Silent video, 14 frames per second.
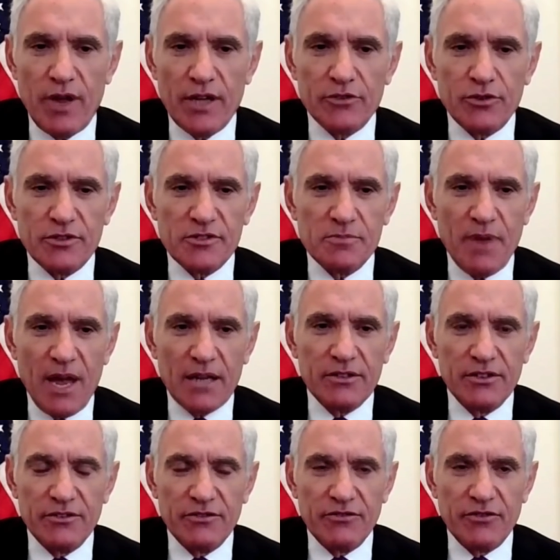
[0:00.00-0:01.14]

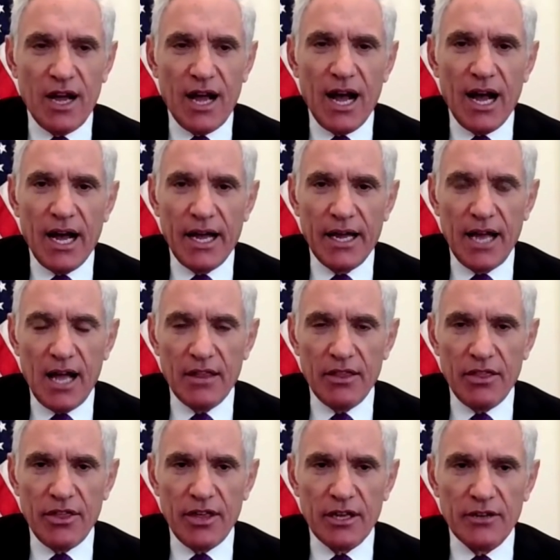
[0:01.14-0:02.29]
retrospective eye
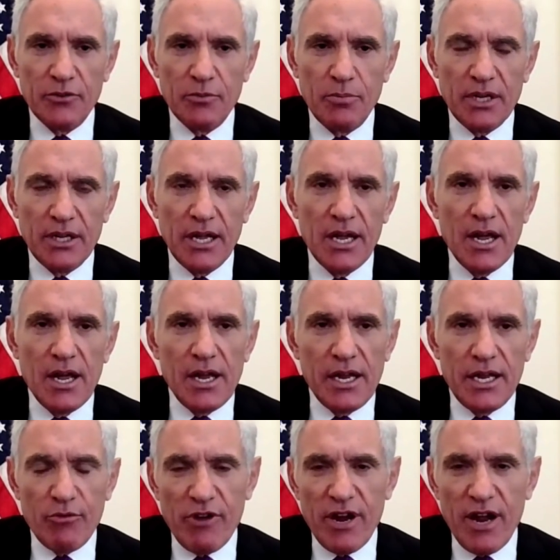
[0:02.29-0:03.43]
on things, but
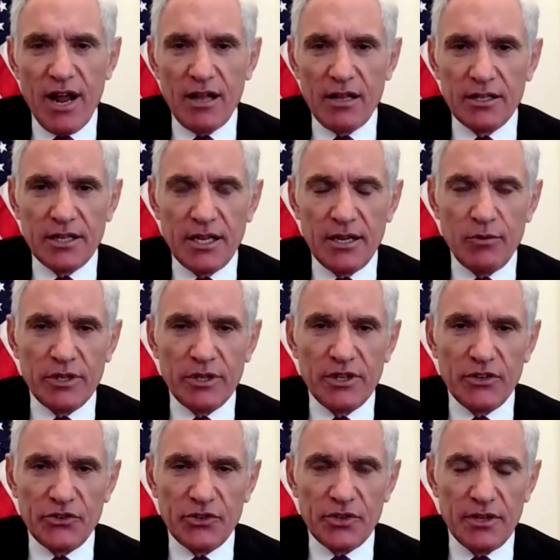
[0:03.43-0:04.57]
in reality, when
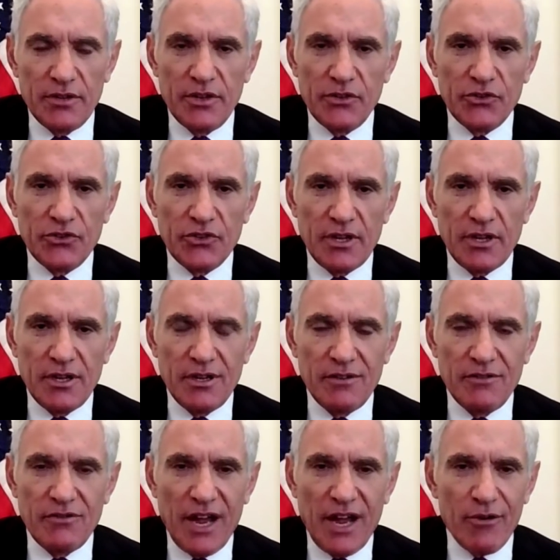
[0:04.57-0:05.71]
this
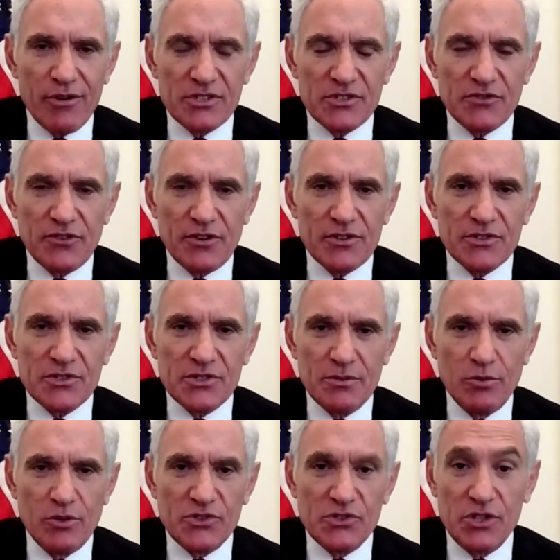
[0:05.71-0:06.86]
virus
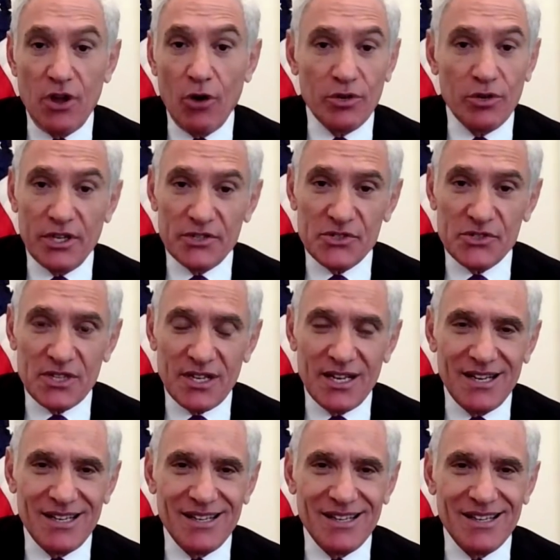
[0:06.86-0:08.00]
first was noticed,
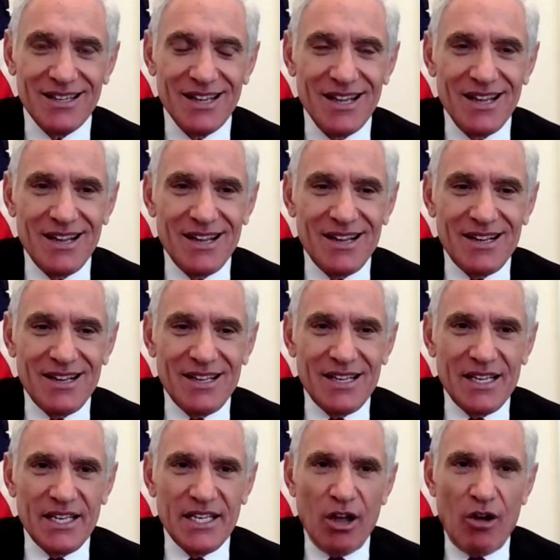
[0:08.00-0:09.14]

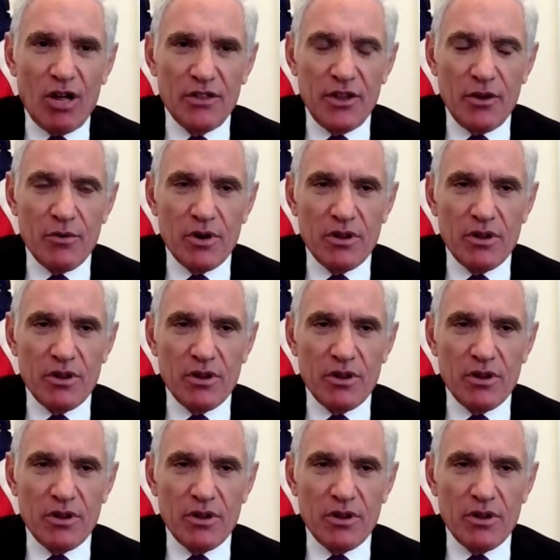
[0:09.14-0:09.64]
There